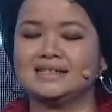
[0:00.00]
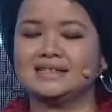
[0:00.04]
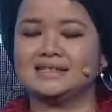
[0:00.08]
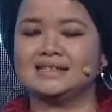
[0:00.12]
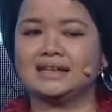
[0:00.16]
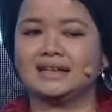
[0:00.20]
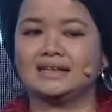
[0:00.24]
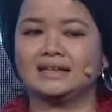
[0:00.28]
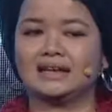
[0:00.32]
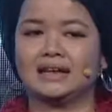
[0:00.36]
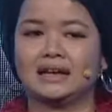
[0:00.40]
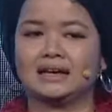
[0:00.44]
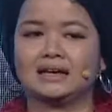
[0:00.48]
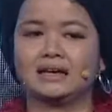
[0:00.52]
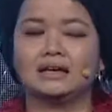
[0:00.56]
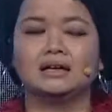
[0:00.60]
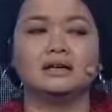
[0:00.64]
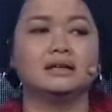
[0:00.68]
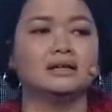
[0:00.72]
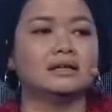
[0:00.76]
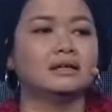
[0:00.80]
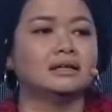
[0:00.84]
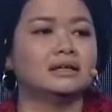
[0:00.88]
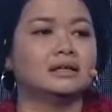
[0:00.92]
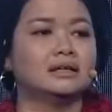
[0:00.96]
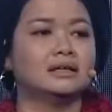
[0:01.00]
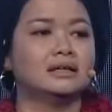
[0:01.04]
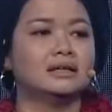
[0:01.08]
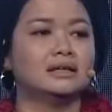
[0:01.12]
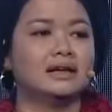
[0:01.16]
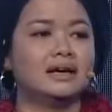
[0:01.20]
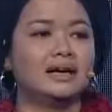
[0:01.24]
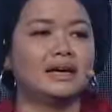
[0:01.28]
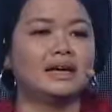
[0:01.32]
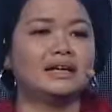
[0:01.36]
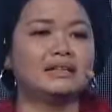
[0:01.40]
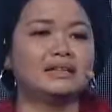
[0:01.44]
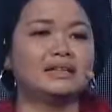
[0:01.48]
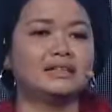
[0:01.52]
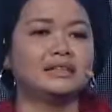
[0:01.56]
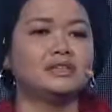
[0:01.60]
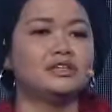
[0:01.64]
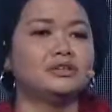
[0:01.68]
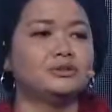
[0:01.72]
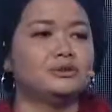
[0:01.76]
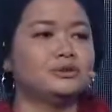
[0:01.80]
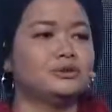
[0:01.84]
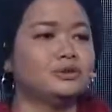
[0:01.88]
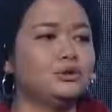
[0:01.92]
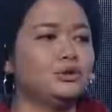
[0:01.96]
said, like, Heli,
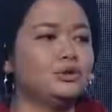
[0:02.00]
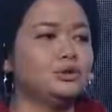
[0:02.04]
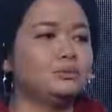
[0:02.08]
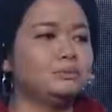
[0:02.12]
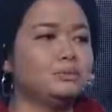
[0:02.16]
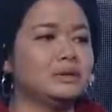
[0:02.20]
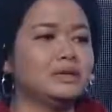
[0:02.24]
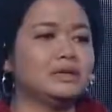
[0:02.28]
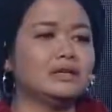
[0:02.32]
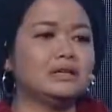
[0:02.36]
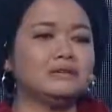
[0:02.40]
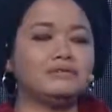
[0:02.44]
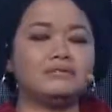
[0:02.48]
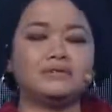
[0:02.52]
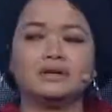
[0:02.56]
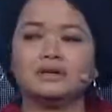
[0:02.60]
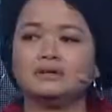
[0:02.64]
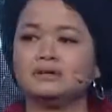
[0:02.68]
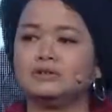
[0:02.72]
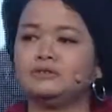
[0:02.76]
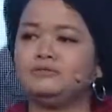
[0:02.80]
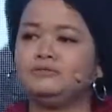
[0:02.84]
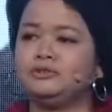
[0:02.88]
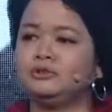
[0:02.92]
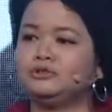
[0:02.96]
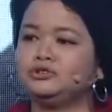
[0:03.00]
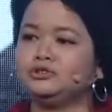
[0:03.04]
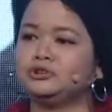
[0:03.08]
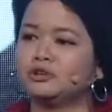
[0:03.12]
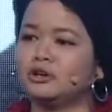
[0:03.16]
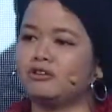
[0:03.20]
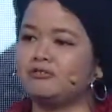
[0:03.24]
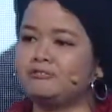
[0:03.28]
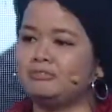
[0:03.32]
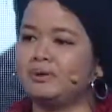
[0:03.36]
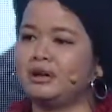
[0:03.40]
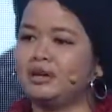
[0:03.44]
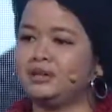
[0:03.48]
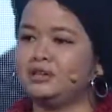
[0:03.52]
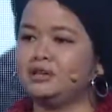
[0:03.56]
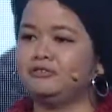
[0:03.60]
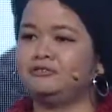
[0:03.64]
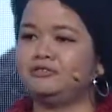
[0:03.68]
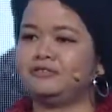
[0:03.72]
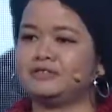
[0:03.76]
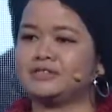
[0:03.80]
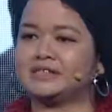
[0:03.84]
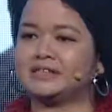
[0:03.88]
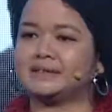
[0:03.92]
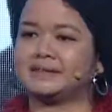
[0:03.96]
do you believe in the future of
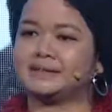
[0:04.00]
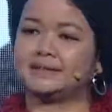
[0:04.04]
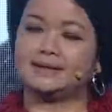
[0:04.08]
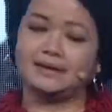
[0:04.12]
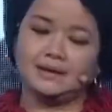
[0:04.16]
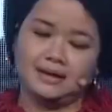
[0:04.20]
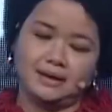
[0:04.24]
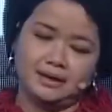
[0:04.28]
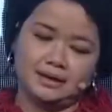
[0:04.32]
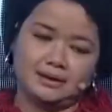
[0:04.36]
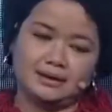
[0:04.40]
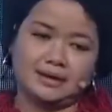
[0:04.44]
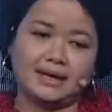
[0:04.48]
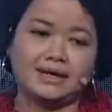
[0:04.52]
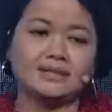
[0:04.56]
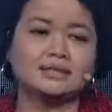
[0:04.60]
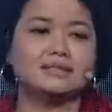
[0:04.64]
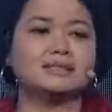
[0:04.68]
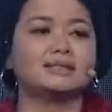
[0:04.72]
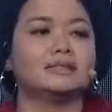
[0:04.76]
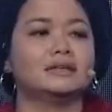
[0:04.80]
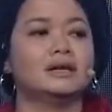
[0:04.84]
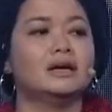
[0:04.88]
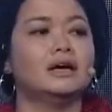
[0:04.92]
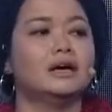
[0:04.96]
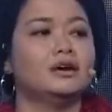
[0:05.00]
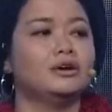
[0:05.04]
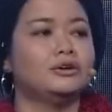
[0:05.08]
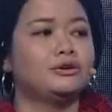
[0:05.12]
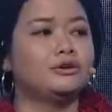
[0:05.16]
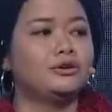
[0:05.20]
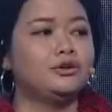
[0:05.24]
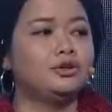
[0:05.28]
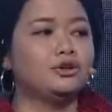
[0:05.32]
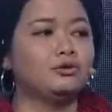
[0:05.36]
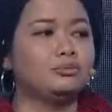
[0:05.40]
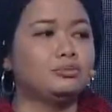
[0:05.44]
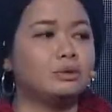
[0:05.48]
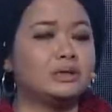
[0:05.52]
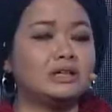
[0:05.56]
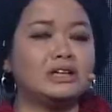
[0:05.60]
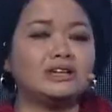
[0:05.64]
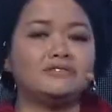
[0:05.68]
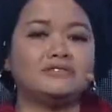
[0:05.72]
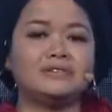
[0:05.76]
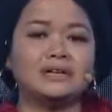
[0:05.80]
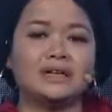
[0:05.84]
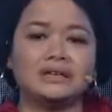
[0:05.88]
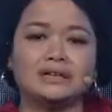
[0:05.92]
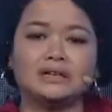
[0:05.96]
biodiversity? Yes. Do you believe
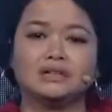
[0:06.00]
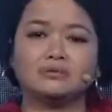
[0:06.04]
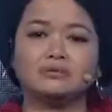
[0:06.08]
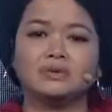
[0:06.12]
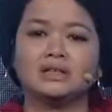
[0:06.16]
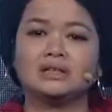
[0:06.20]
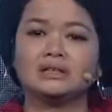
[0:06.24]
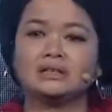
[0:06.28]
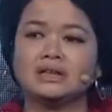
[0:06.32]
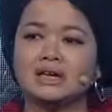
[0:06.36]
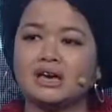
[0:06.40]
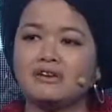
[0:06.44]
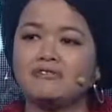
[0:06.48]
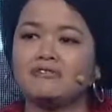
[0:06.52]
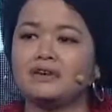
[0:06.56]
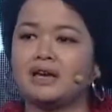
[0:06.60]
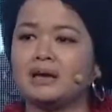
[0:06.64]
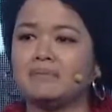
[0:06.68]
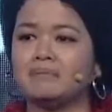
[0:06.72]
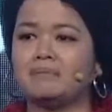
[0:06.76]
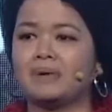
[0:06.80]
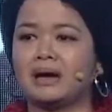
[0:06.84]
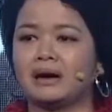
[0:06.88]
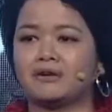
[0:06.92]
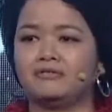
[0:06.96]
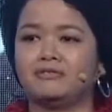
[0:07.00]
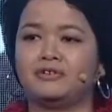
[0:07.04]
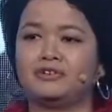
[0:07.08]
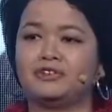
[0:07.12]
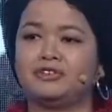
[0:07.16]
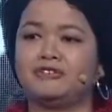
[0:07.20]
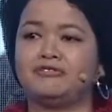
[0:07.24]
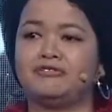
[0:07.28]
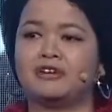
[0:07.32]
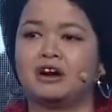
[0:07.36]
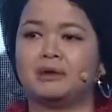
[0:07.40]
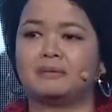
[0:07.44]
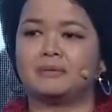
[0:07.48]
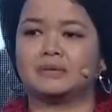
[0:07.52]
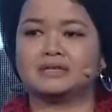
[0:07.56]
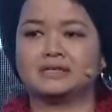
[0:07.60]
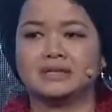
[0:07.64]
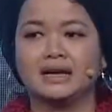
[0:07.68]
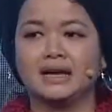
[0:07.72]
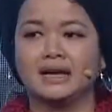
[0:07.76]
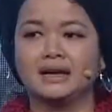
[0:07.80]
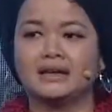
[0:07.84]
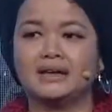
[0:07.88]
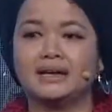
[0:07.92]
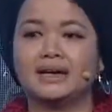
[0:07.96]
that it will give impact for the farmers?
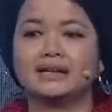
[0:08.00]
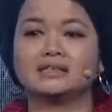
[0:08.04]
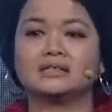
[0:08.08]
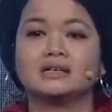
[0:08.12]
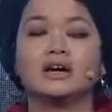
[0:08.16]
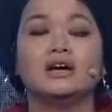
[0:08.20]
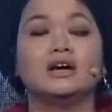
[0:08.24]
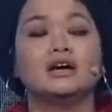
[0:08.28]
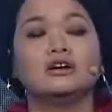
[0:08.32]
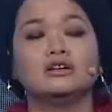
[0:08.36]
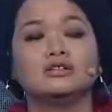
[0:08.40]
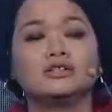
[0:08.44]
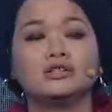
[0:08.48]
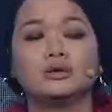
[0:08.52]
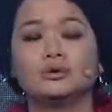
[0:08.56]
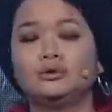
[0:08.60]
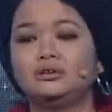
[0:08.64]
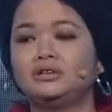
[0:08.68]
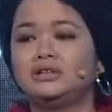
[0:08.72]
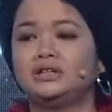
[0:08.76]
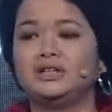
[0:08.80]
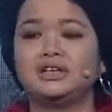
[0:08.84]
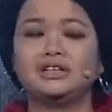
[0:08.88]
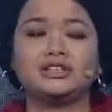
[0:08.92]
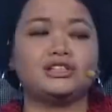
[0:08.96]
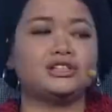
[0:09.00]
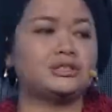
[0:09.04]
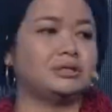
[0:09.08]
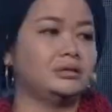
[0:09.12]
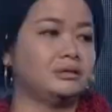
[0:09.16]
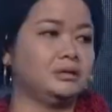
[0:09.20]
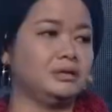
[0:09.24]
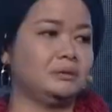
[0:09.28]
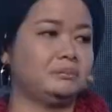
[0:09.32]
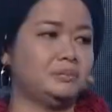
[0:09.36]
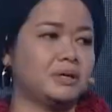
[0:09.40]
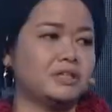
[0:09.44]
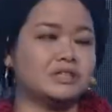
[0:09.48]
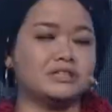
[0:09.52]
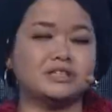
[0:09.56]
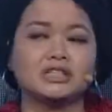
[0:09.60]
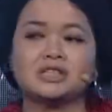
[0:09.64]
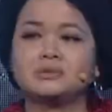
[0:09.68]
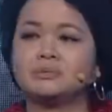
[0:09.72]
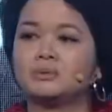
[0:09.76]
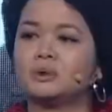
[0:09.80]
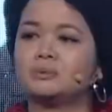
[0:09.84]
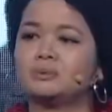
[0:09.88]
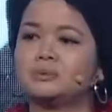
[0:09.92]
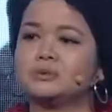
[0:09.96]
Yes. So ditch the business
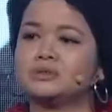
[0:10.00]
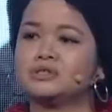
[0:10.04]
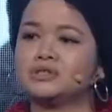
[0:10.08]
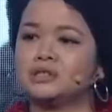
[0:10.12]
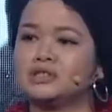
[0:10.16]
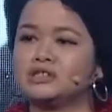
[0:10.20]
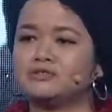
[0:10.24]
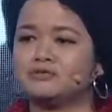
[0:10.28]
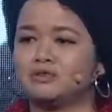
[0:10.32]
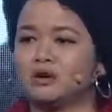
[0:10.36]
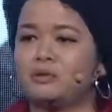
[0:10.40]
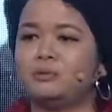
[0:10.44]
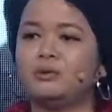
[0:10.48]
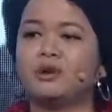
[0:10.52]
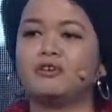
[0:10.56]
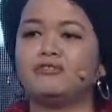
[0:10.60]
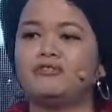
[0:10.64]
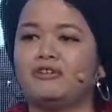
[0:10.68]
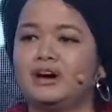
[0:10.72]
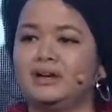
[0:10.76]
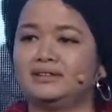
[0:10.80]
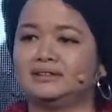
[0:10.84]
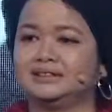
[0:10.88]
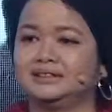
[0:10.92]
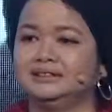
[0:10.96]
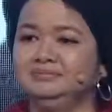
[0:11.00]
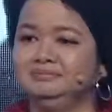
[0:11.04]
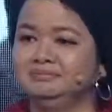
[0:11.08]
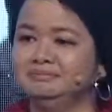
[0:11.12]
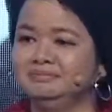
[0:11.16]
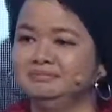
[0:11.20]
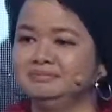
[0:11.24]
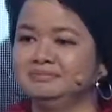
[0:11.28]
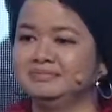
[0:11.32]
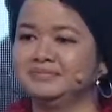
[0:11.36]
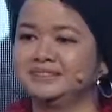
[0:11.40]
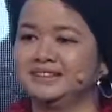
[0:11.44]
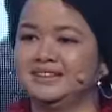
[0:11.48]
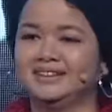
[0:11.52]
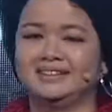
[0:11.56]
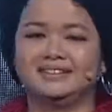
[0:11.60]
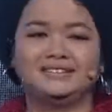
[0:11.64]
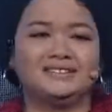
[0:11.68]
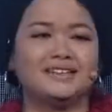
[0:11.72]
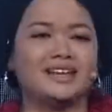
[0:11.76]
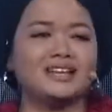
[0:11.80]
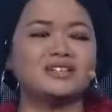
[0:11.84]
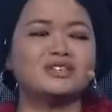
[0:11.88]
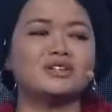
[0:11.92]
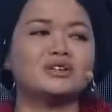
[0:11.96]
proposals from your father.
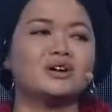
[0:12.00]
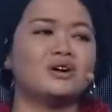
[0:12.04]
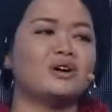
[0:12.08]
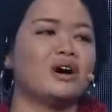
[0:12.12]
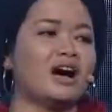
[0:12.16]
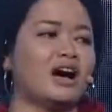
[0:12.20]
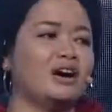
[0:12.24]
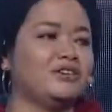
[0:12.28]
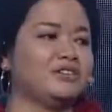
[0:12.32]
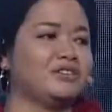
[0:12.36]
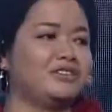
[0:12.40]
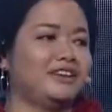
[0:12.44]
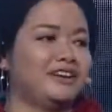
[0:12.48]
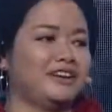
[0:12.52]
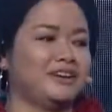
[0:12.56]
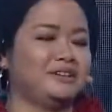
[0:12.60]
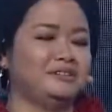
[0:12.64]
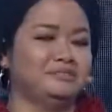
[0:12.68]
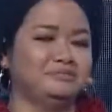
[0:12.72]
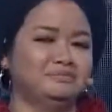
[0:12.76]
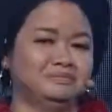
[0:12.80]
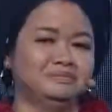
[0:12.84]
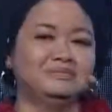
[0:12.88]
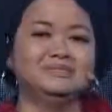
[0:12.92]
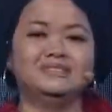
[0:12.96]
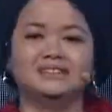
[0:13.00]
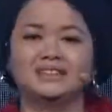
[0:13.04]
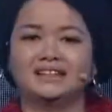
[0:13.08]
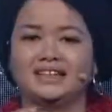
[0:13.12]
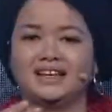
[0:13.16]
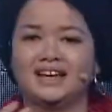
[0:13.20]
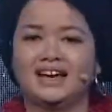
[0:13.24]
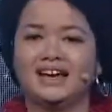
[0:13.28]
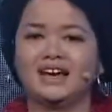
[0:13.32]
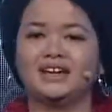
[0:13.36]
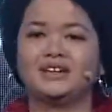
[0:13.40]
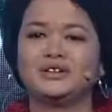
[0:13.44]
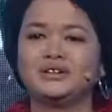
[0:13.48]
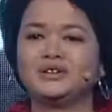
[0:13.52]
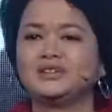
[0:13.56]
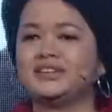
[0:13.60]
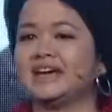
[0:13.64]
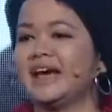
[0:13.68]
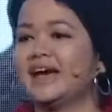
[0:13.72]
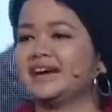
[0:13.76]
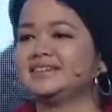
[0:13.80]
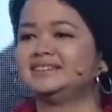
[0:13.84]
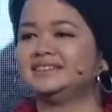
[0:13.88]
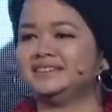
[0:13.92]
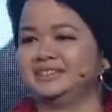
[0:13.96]
Just go out there and do the
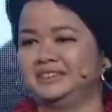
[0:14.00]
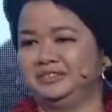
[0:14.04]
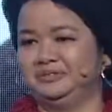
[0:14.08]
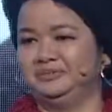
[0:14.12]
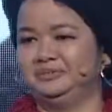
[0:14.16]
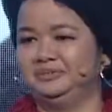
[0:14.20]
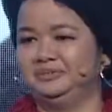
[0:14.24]
action.